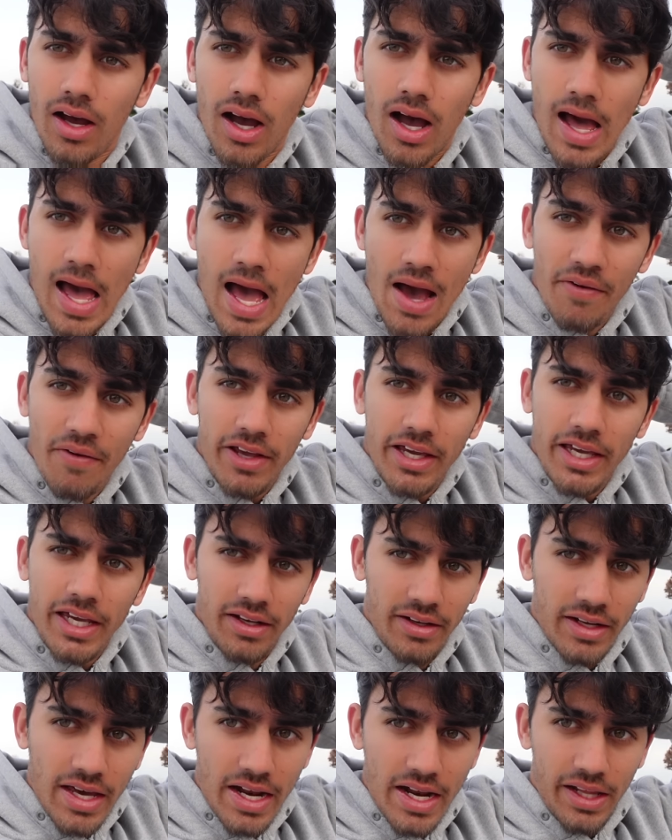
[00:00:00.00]
I haven't
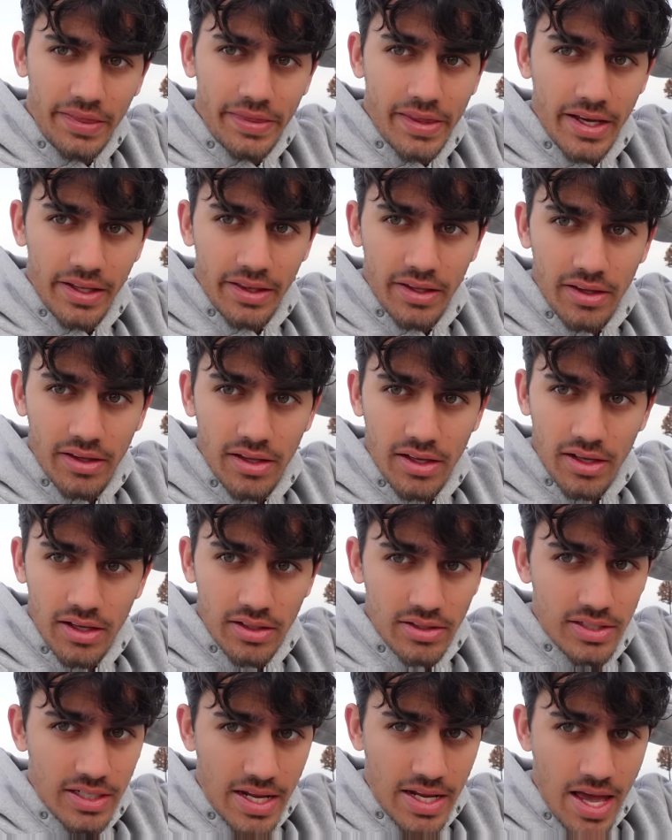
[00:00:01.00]
eaten anything
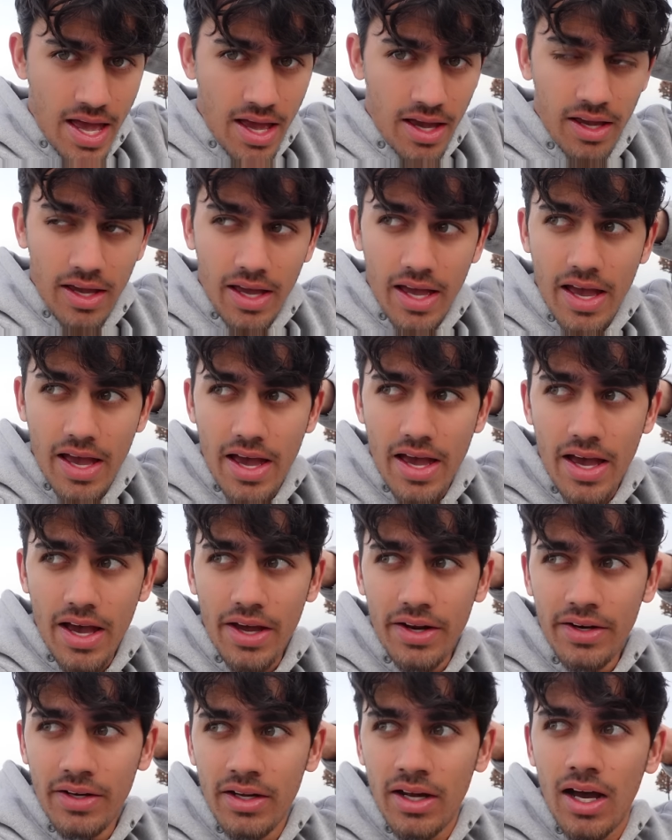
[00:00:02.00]
today,
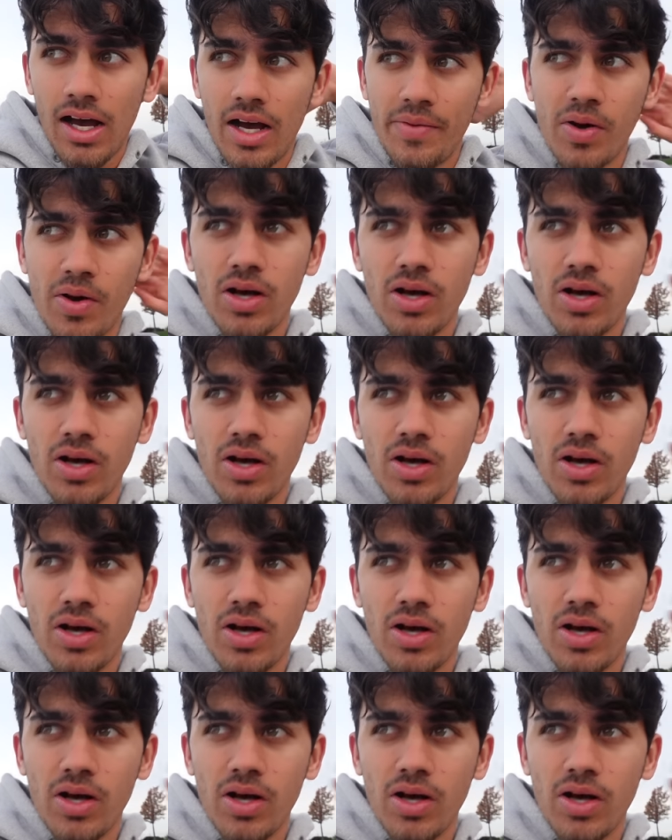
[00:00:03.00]
and I'm